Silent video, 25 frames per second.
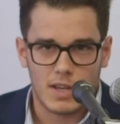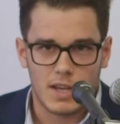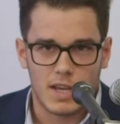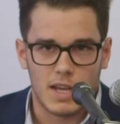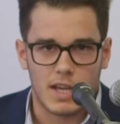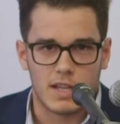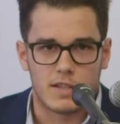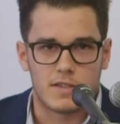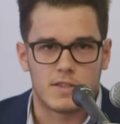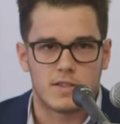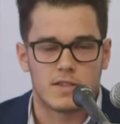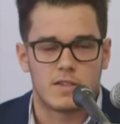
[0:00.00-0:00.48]

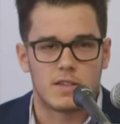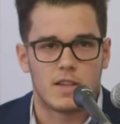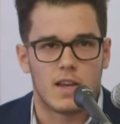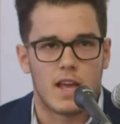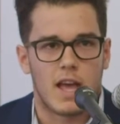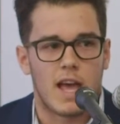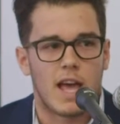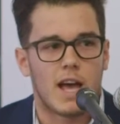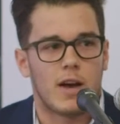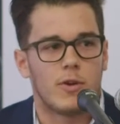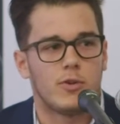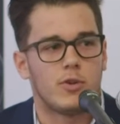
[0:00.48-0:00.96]
It's
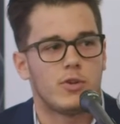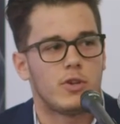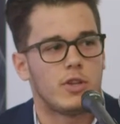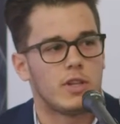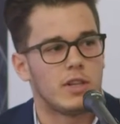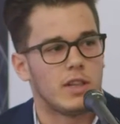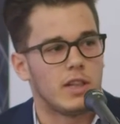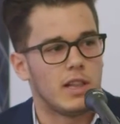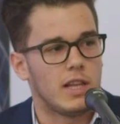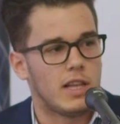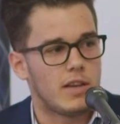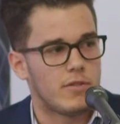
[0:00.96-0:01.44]
how you
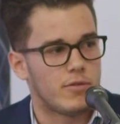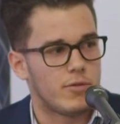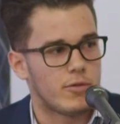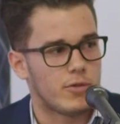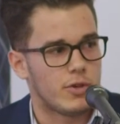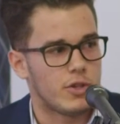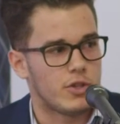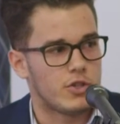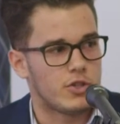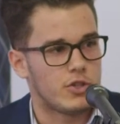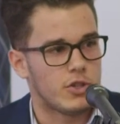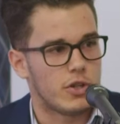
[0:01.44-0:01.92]
can
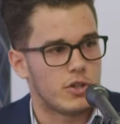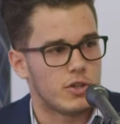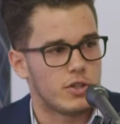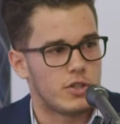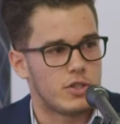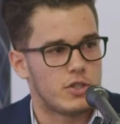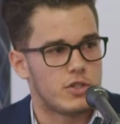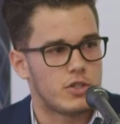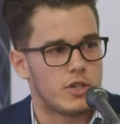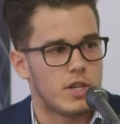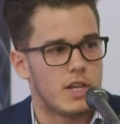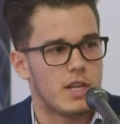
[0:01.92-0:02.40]
leverage
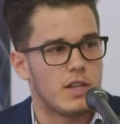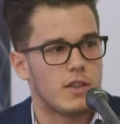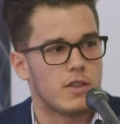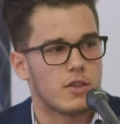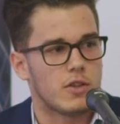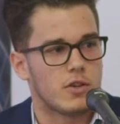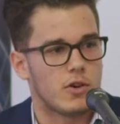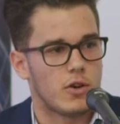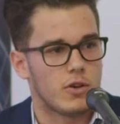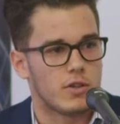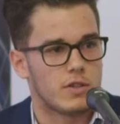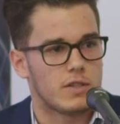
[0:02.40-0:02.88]
knowledge in
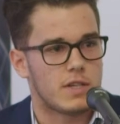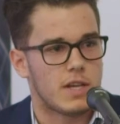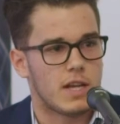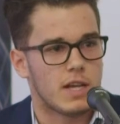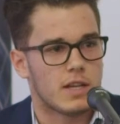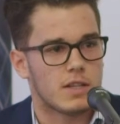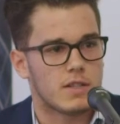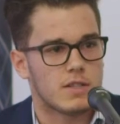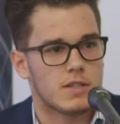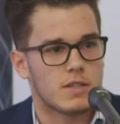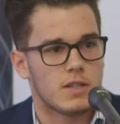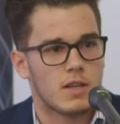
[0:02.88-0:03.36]
the
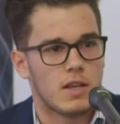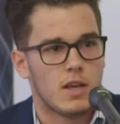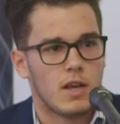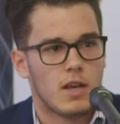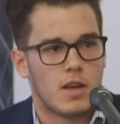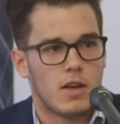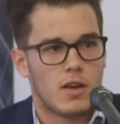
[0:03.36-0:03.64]
context